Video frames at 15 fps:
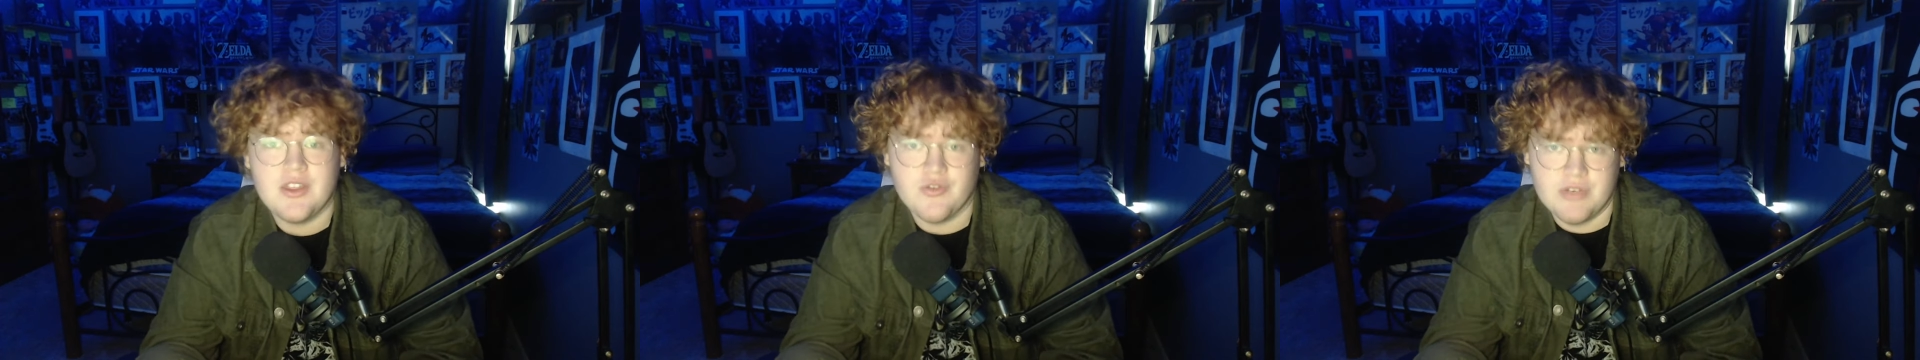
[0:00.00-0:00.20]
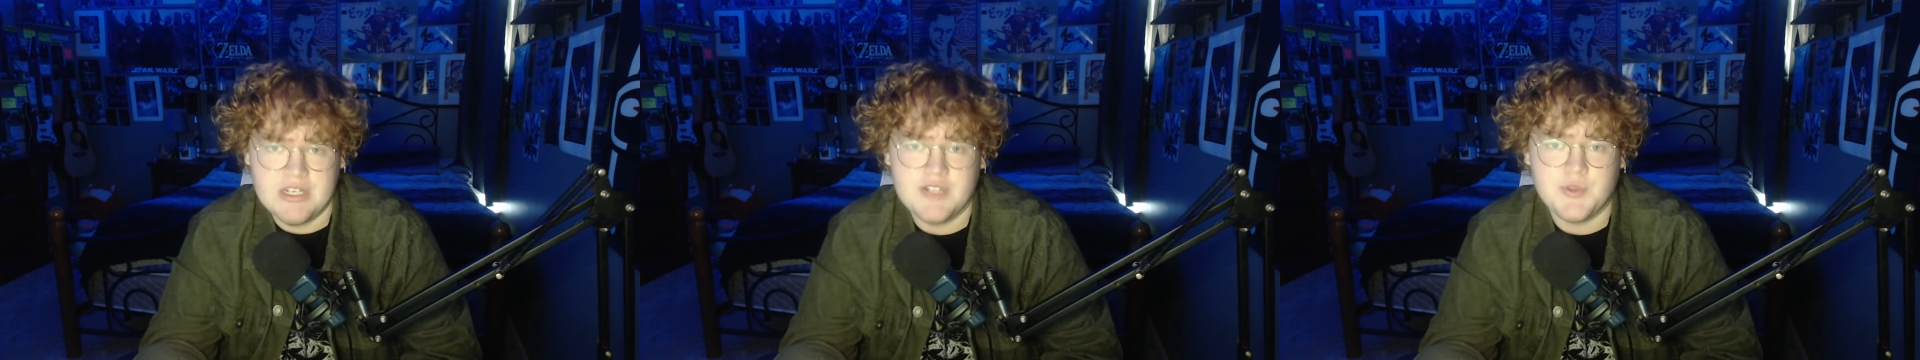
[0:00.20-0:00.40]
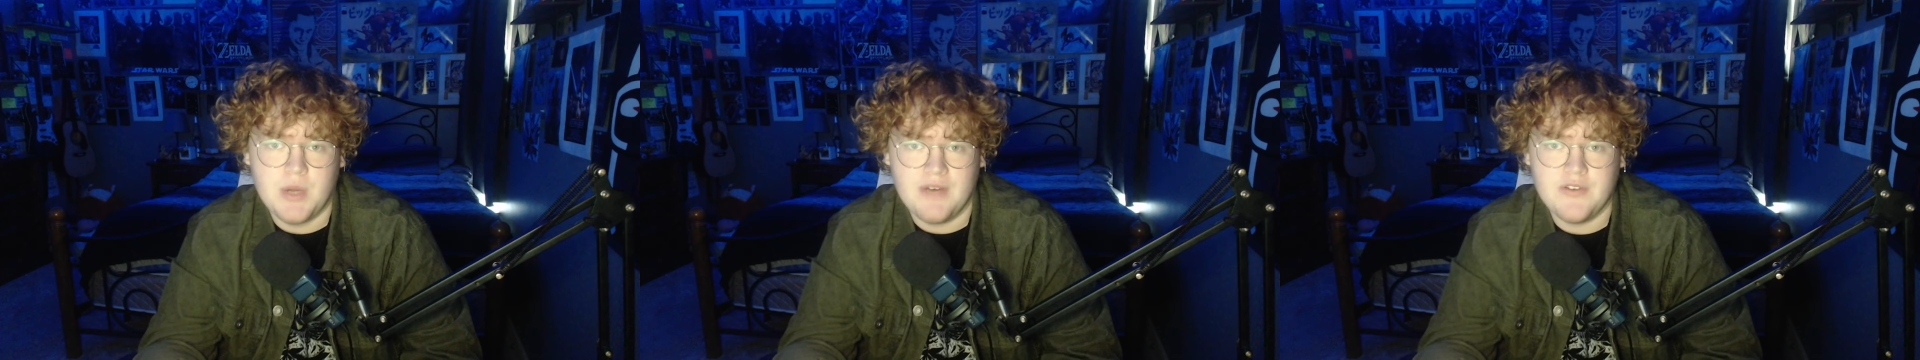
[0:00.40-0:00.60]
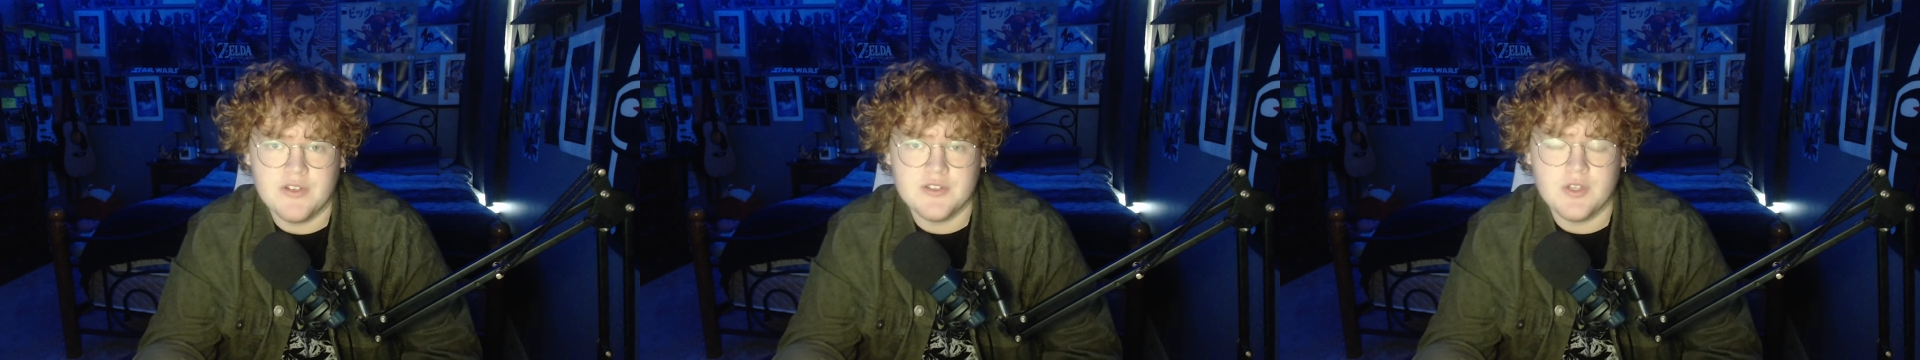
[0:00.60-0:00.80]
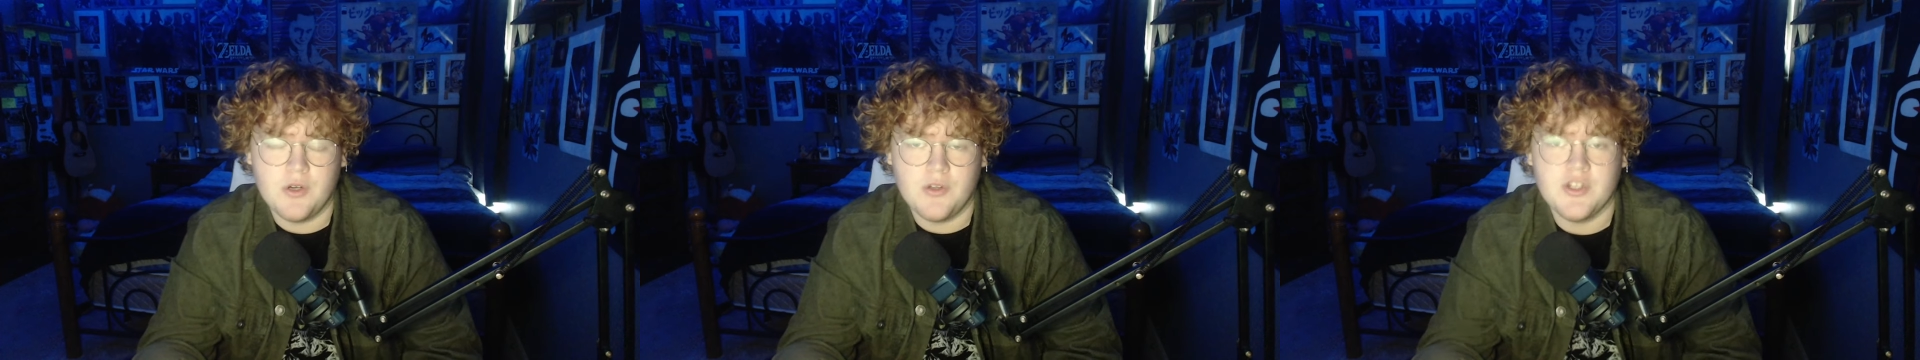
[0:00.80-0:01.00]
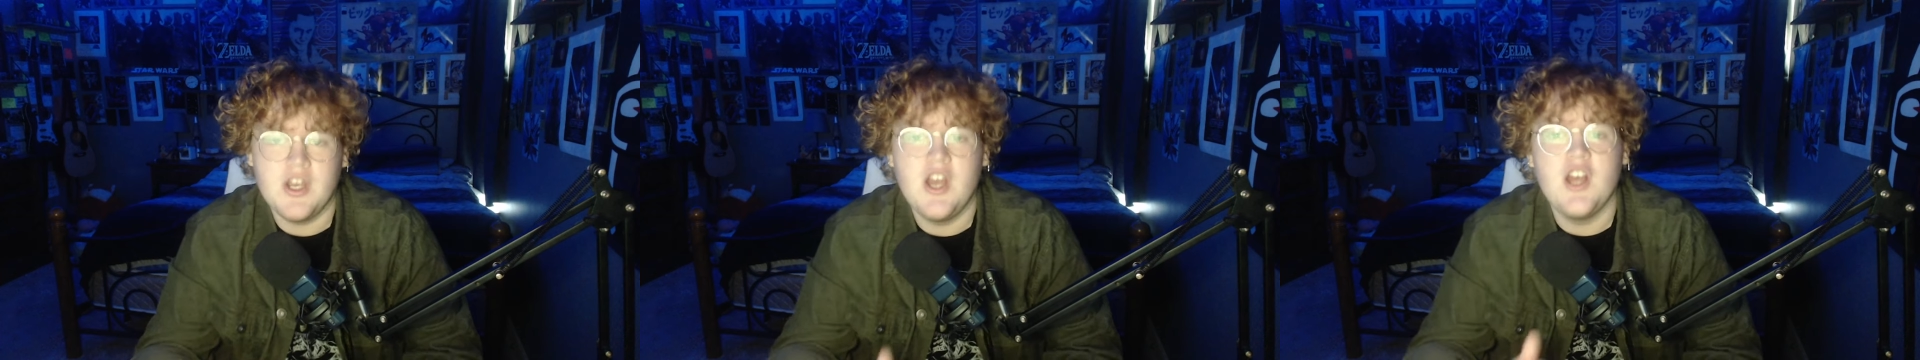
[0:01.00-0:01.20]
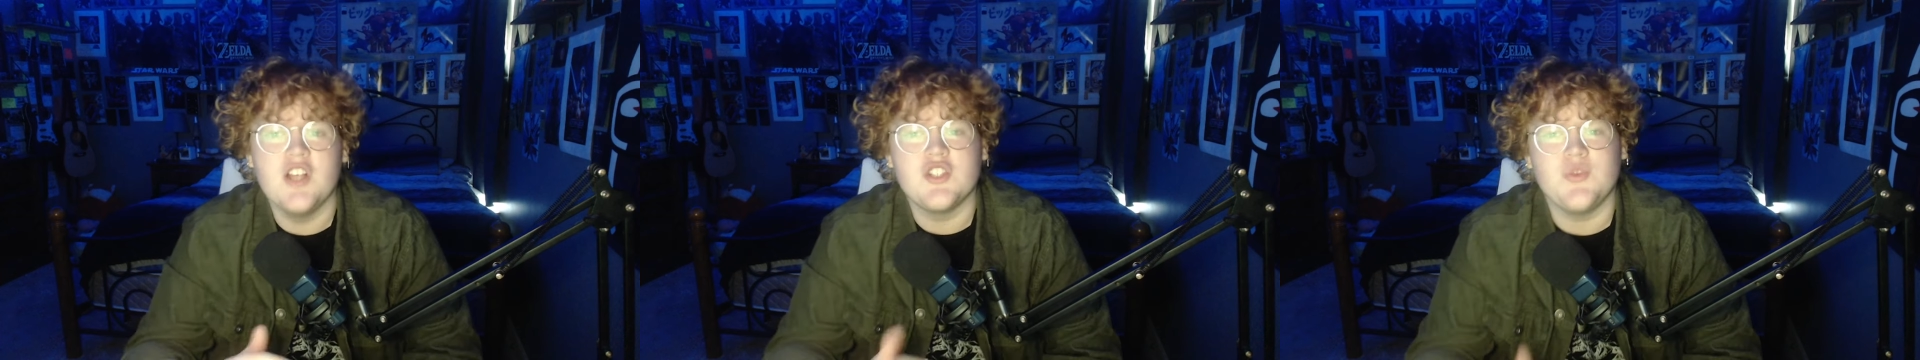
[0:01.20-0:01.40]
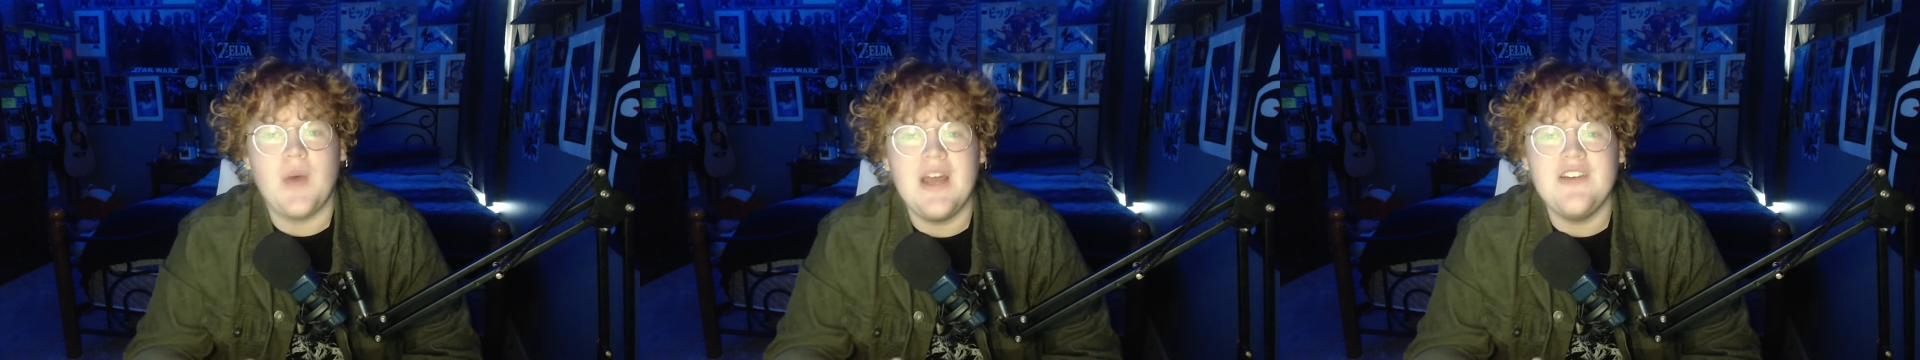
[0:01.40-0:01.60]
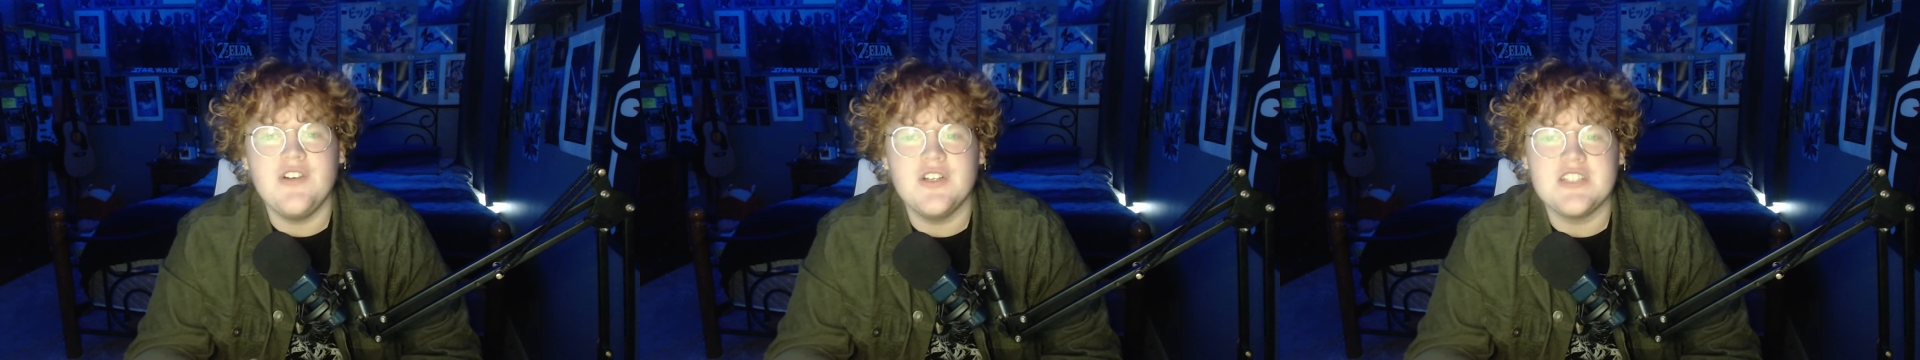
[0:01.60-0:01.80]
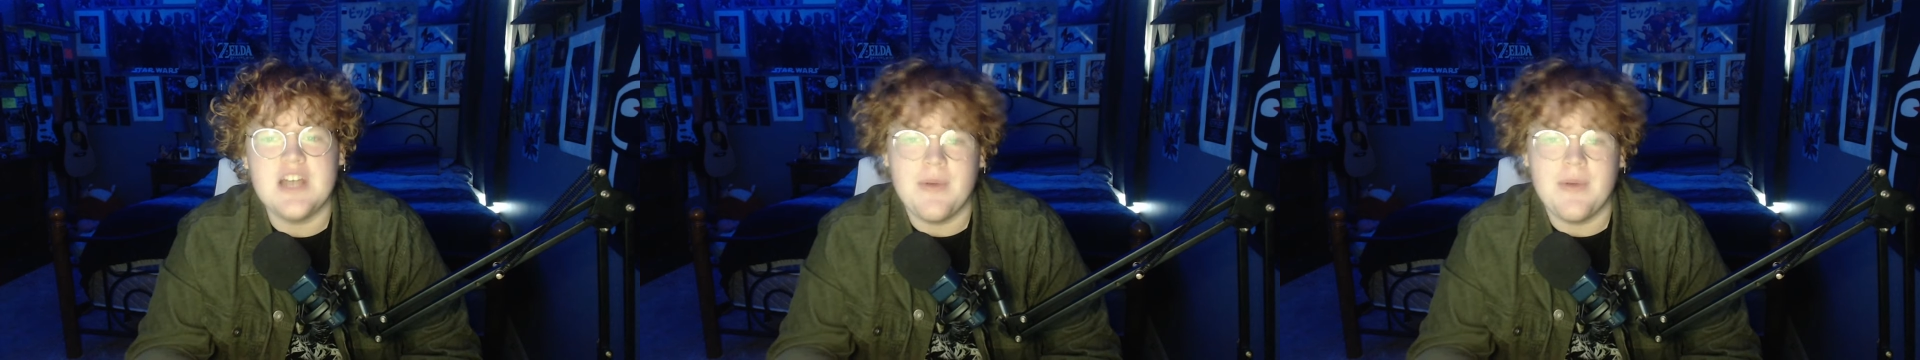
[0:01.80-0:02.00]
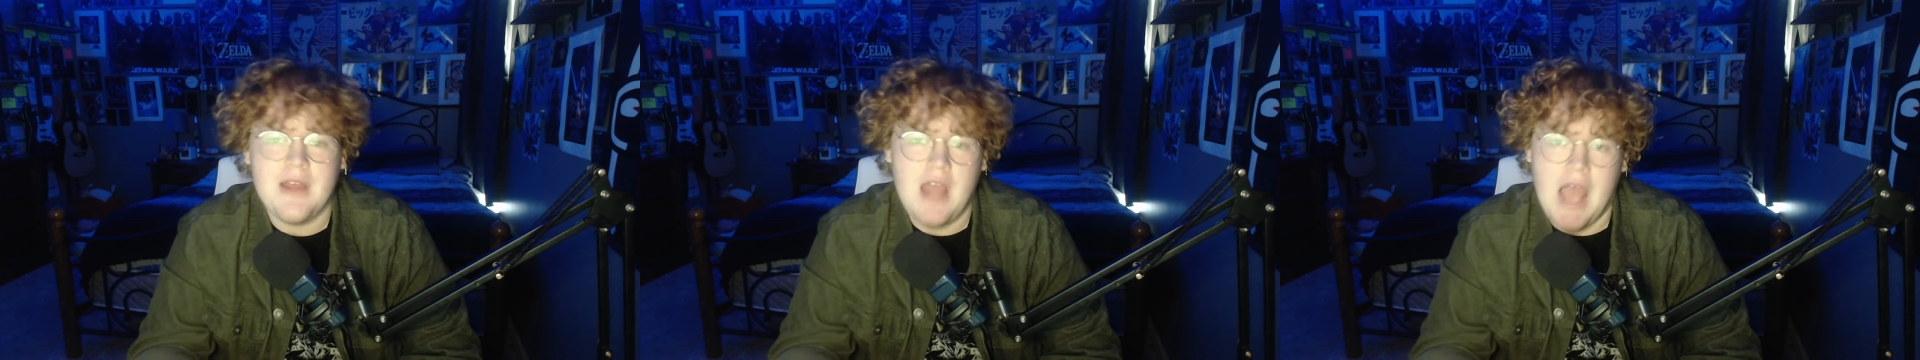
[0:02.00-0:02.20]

3 to 12 years old. So I looked up